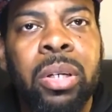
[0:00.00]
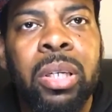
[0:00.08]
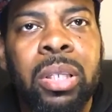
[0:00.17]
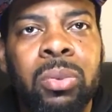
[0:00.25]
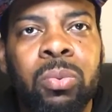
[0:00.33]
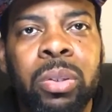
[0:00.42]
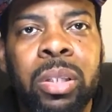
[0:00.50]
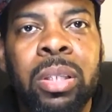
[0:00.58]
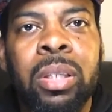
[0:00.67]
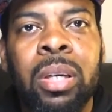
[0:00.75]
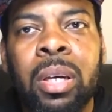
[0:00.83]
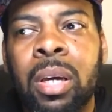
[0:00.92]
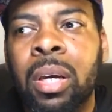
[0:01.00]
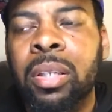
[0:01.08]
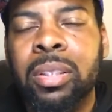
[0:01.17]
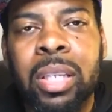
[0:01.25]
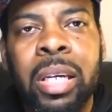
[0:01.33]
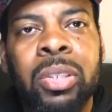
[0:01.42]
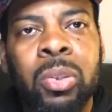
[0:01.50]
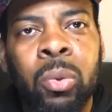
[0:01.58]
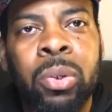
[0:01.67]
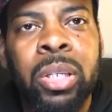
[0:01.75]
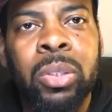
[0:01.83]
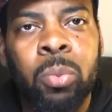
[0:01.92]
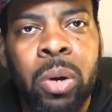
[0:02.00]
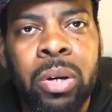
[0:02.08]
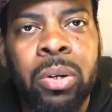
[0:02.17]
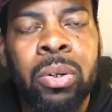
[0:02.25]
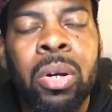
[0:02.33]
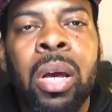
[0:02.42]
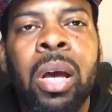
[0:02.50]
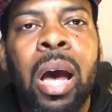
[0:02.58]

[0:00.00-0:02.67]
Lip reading: He's really staying true to his word.